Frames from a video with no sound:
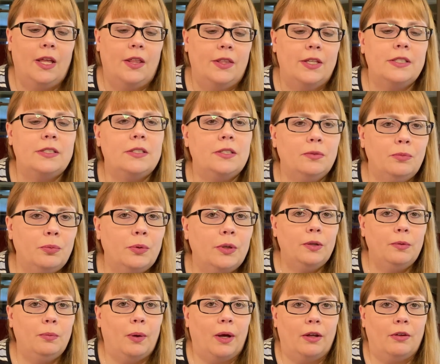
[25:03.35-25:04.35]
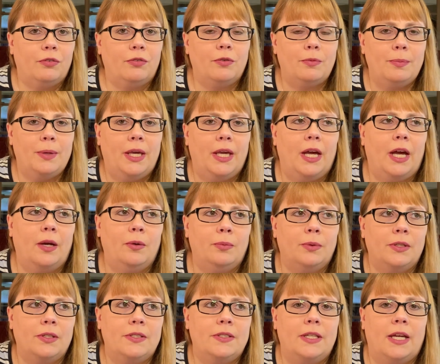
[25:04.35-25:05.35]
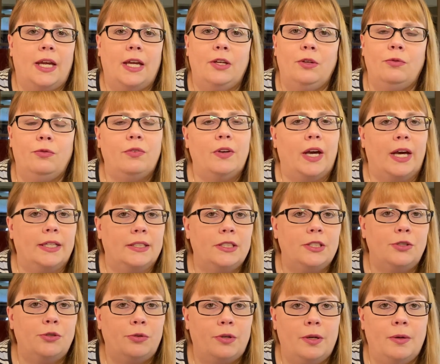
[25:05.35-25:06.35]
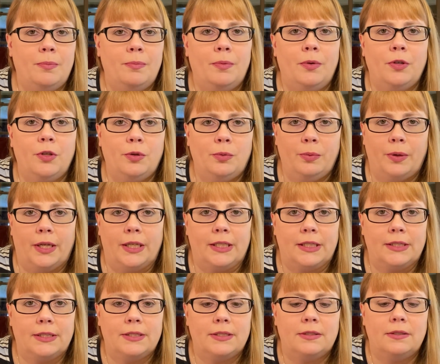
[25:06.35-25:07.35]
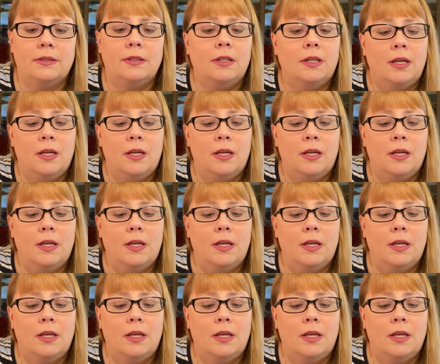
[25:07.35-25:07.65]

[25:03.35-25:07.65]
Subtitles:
This did well for me. I will say you've got to trim your wicks.